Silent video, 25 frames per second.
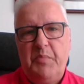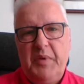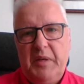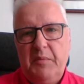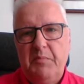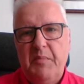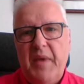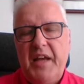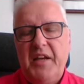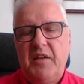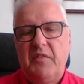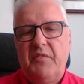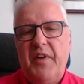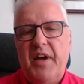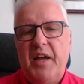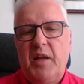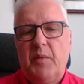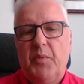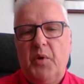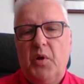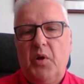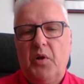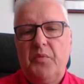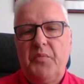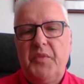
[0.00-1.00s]
being made
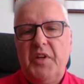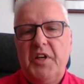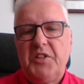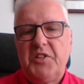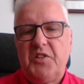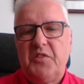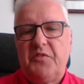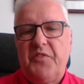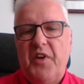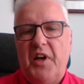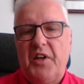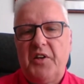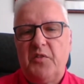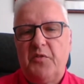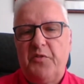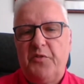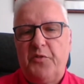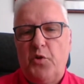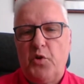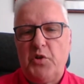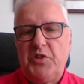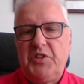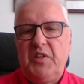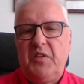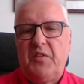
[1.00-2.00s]
available to fund
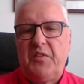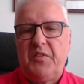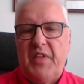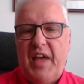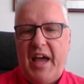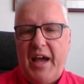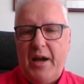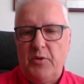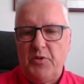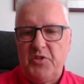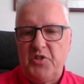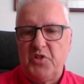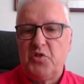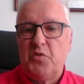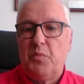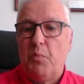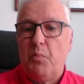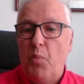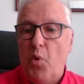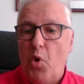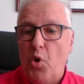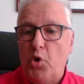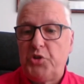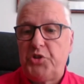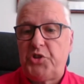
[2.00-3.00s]
40,000
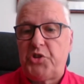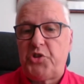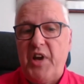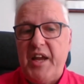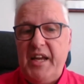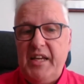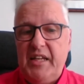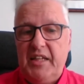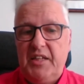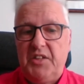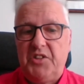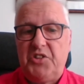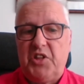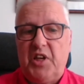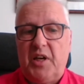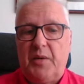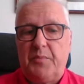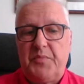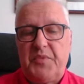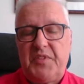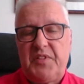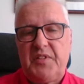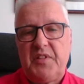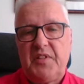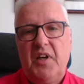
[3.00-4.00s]
more
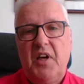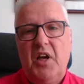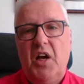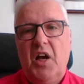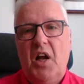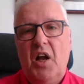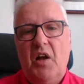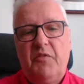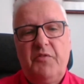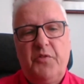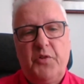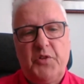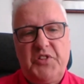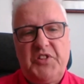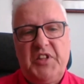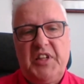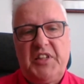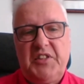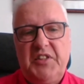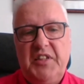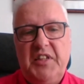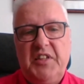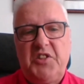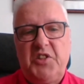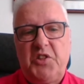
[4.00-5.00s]
traineeships for
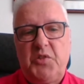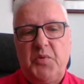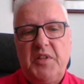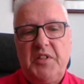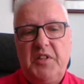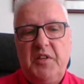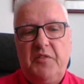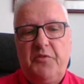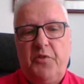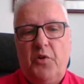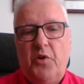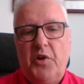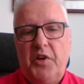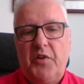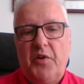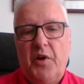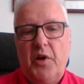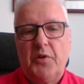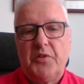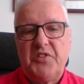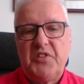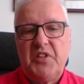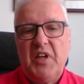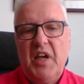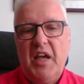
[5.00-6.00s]
16 to
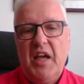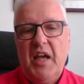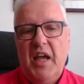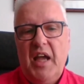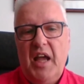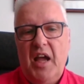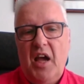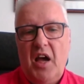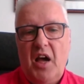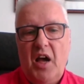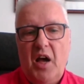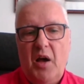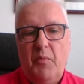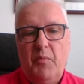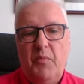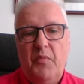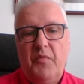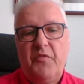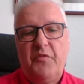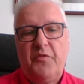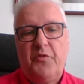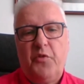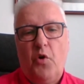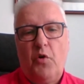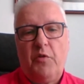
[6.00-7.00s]
24-year-olds
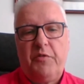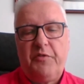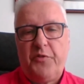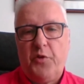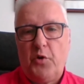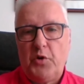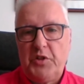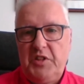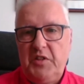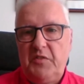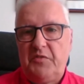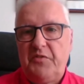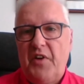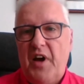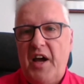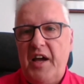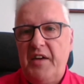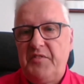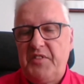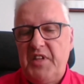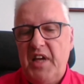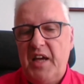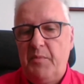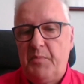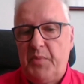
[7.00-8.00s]
for
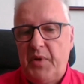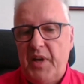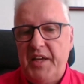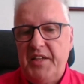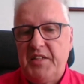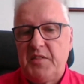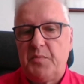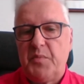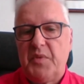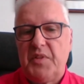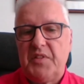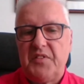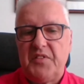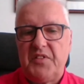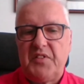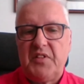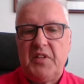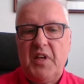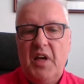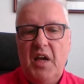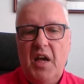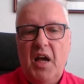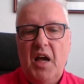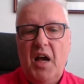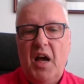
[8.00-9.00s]
45-day
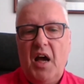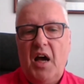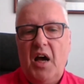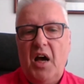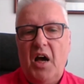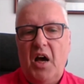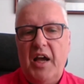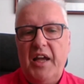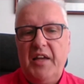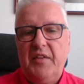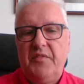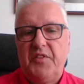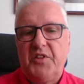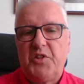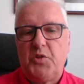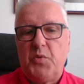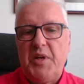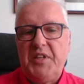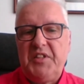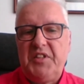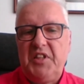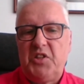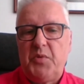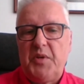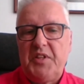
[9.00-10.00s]
placements in the
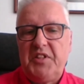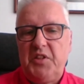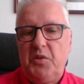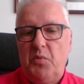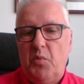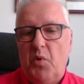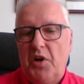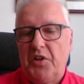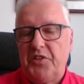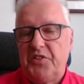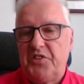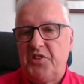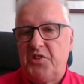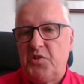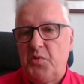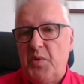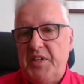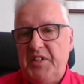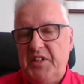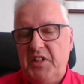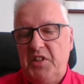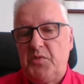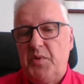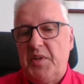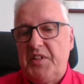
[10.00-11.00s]
2021 to
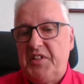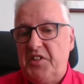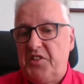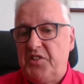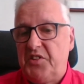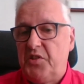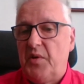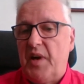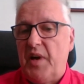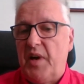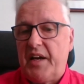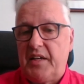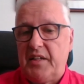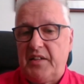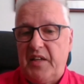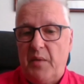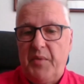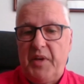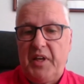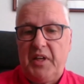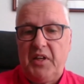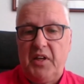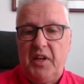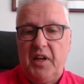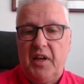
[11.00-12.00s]
2022
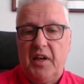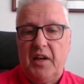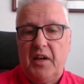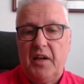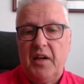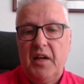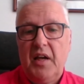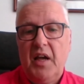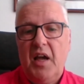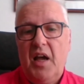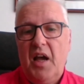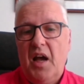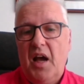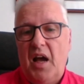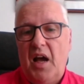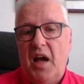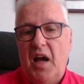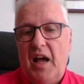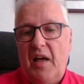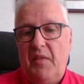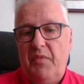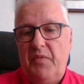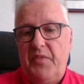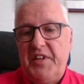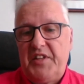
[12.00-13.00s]
academic year.
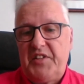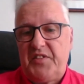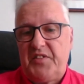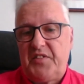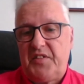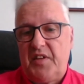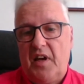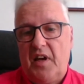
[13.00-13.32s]
And